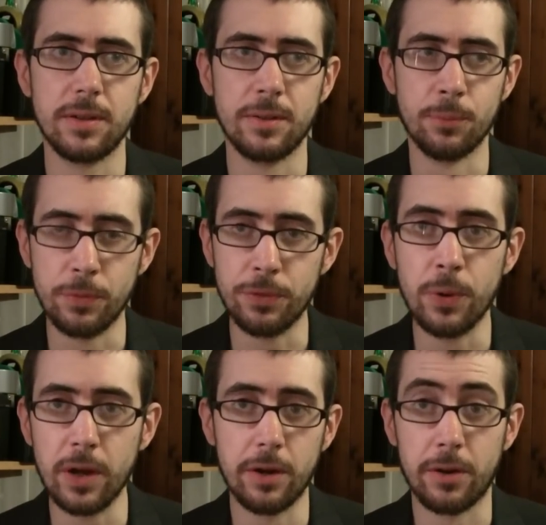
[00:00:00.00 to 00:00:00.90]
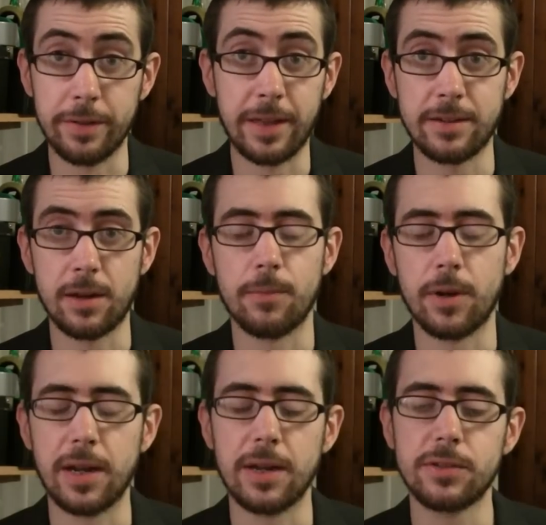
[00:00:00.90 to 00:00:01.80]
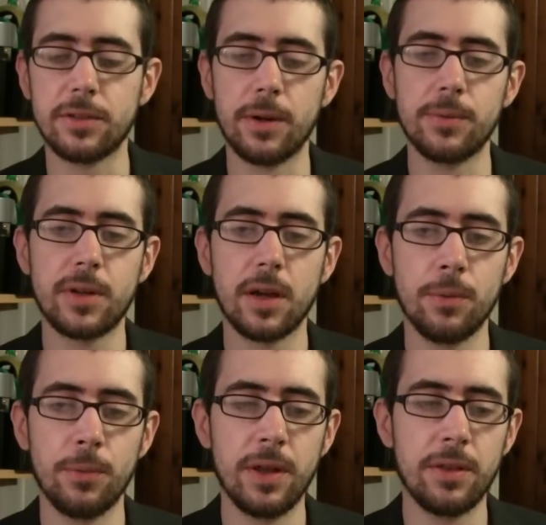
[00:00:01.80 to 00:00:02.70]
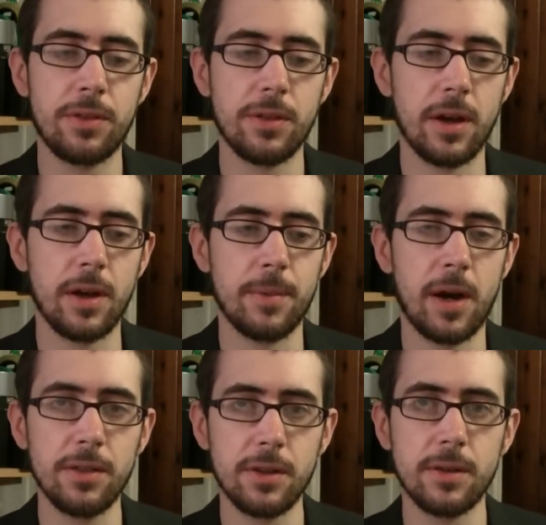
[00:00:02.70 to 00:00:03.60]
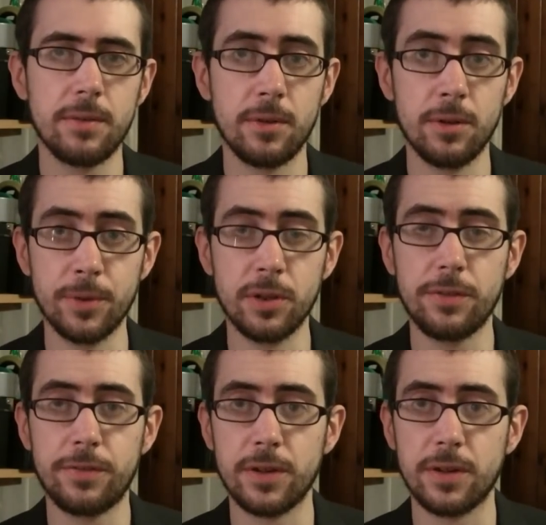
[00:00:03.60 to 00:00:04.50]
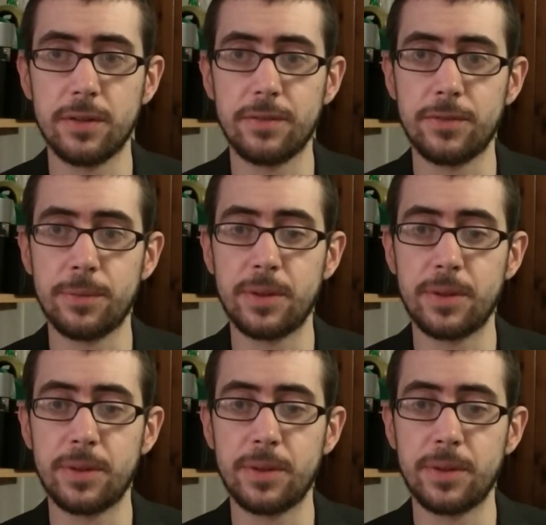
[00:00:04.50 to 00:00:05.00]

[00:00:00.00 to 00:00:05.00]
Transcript: we are not at that time right now. So I would go with either Lubuntu for